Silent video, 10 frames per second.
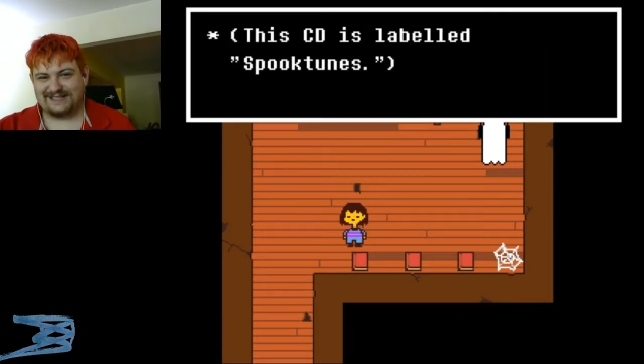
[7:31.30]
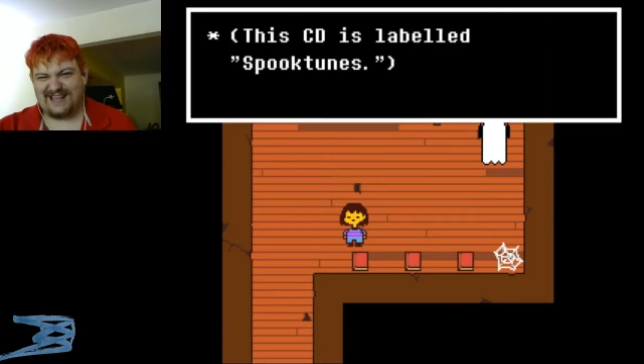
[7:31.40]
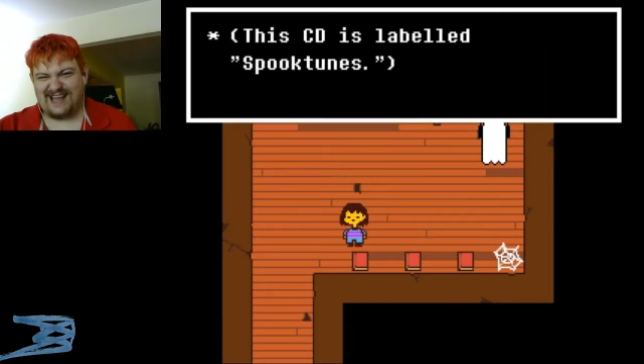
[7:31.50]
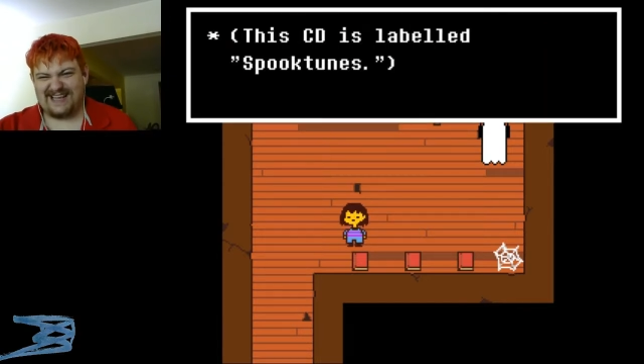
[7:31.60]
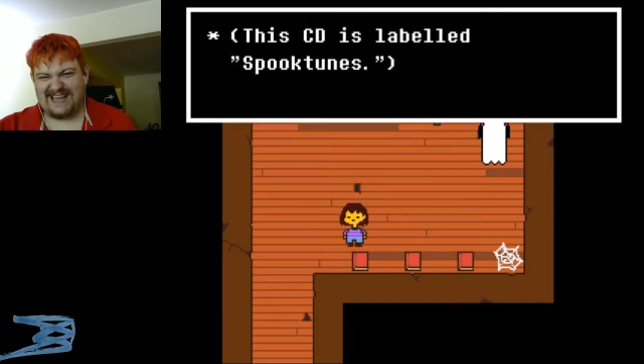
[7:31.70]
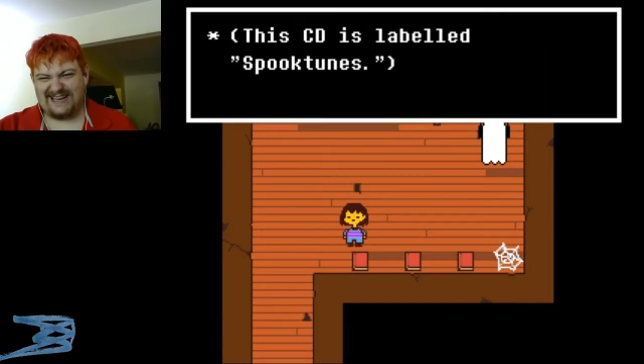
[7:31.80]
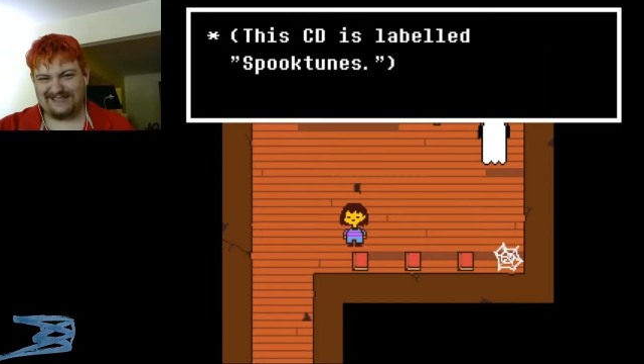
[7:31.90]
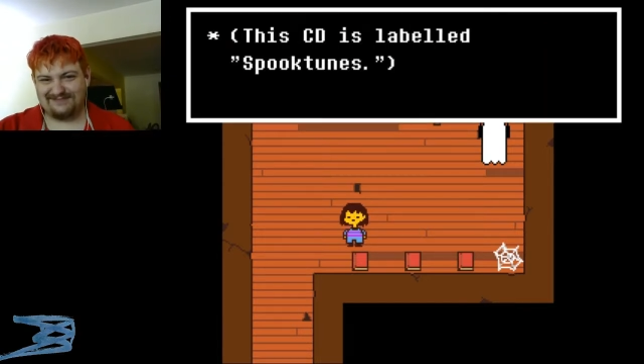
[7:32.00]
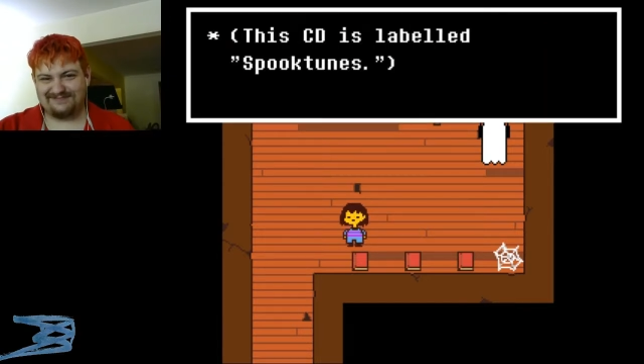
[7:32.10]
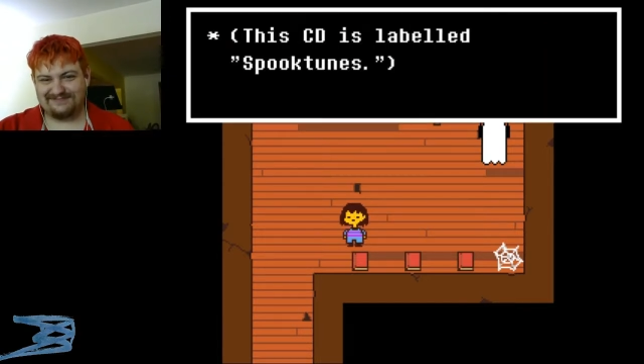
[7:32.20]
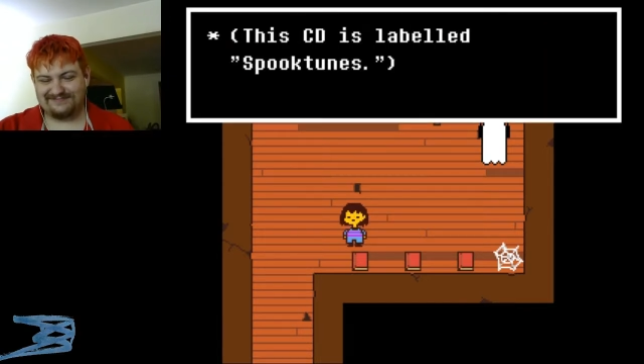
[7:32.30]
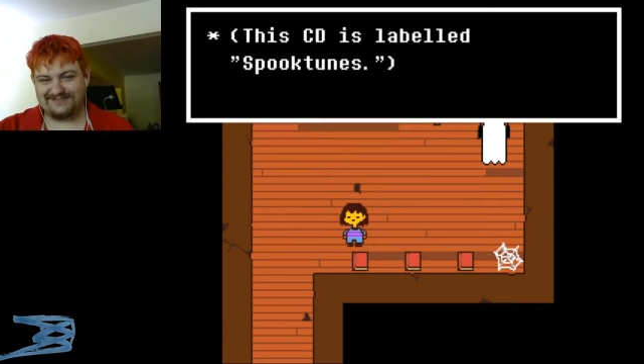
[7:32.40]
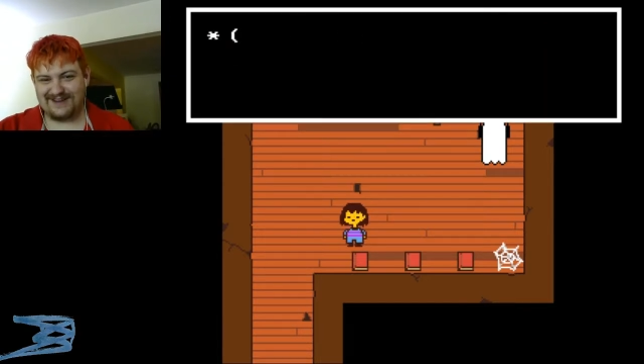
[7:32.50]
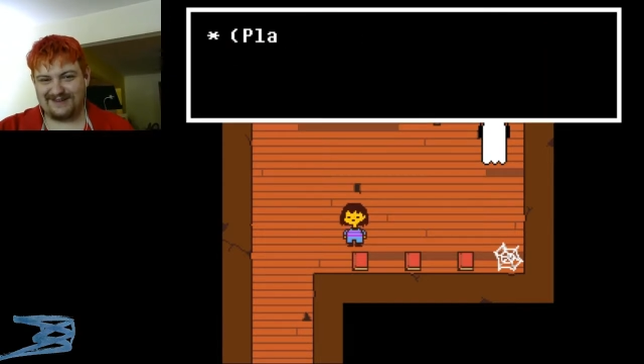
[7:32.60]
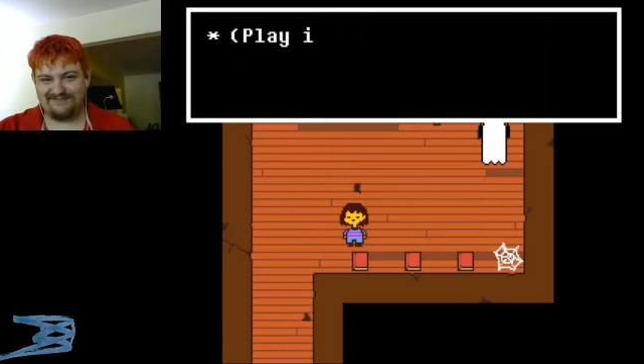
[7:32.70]
like it,
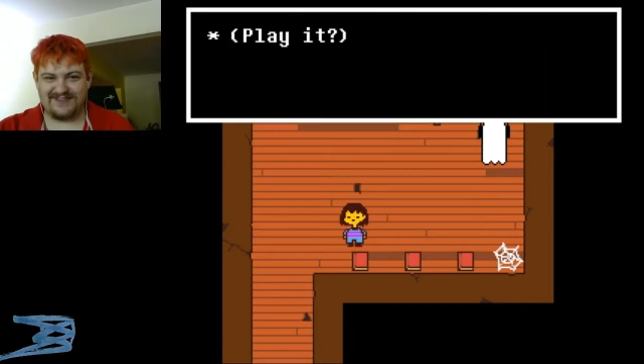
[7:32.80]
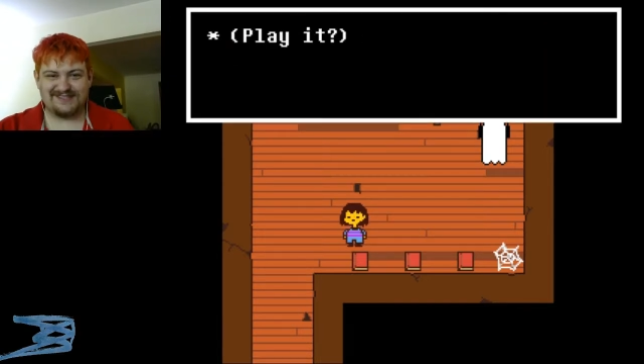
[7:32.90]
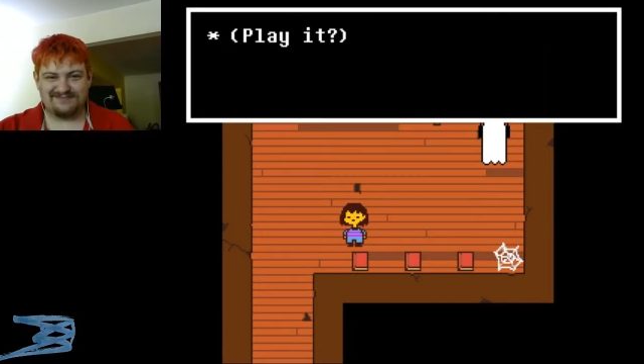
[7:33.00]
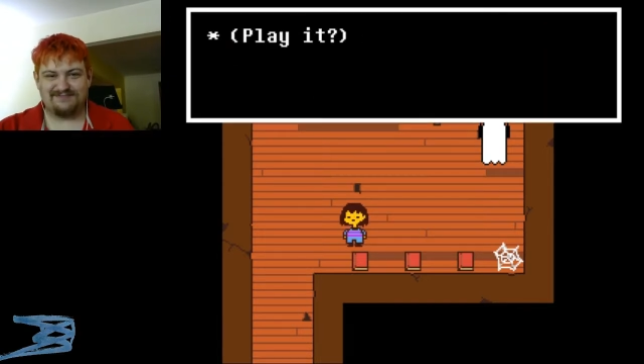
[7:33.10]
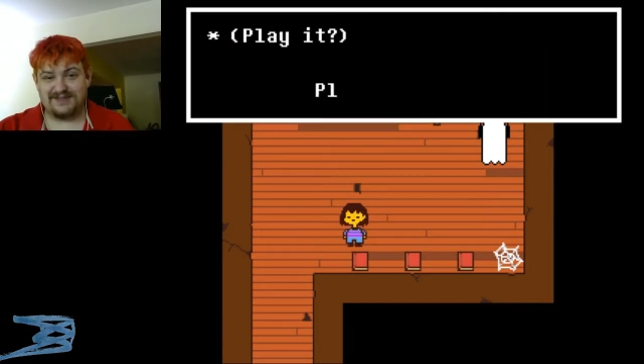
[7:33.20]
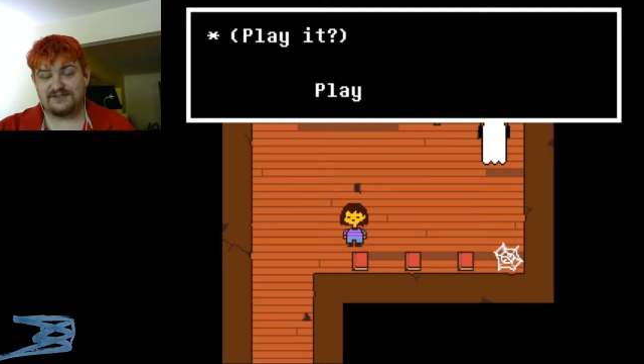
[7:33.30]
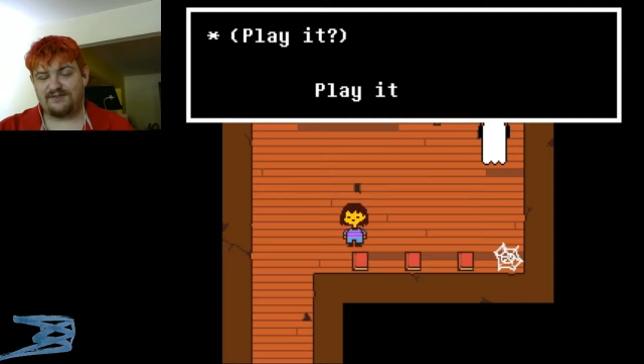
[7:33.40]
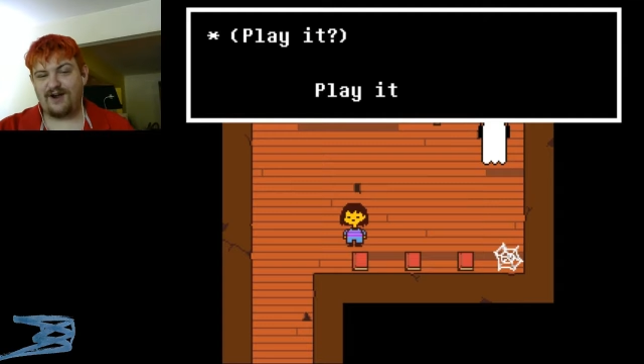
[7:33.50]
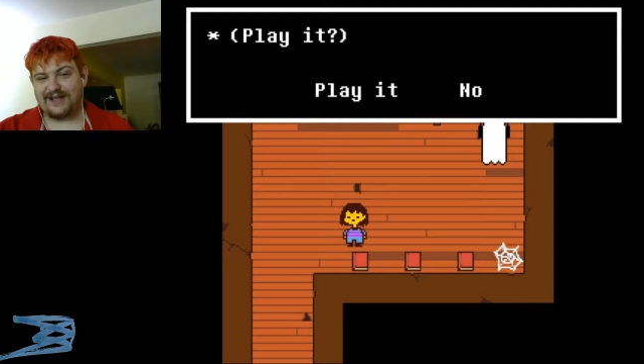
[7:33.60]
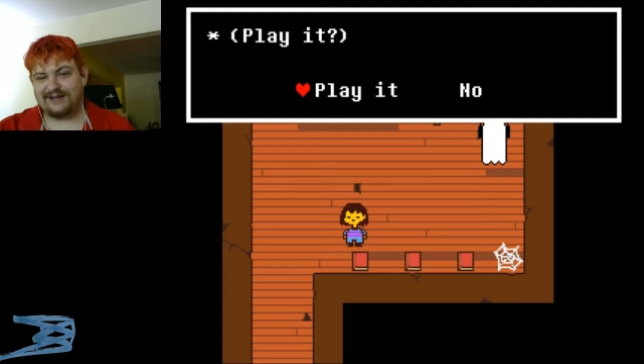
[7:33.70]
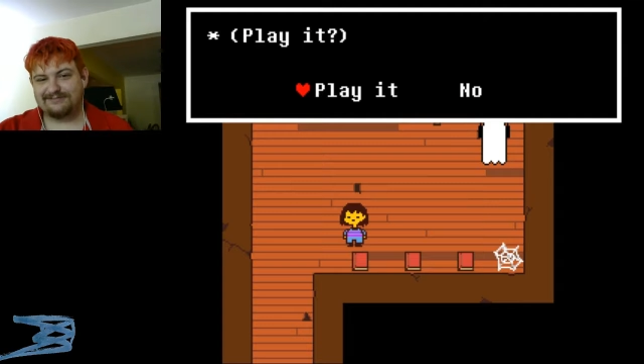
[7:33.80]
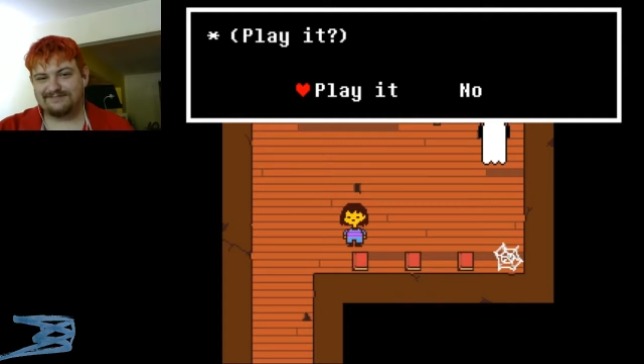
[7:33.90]
but it's funny.